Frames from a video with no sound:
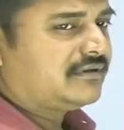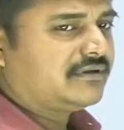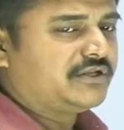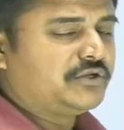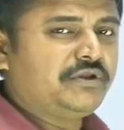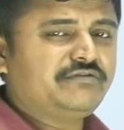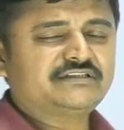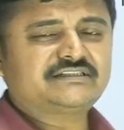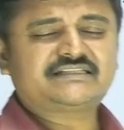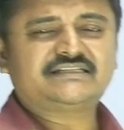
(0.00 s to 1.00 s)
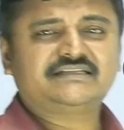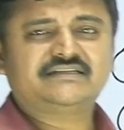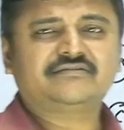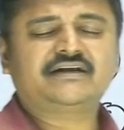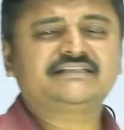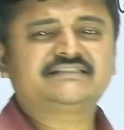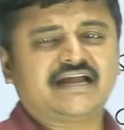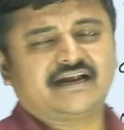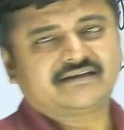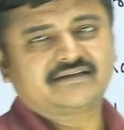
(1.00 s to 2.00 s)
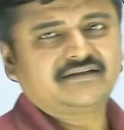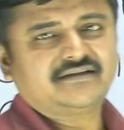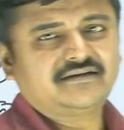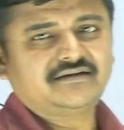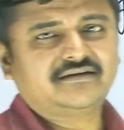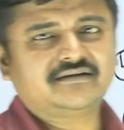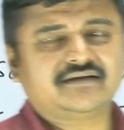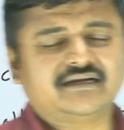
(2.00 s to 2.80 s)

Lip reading: University? What is that? And the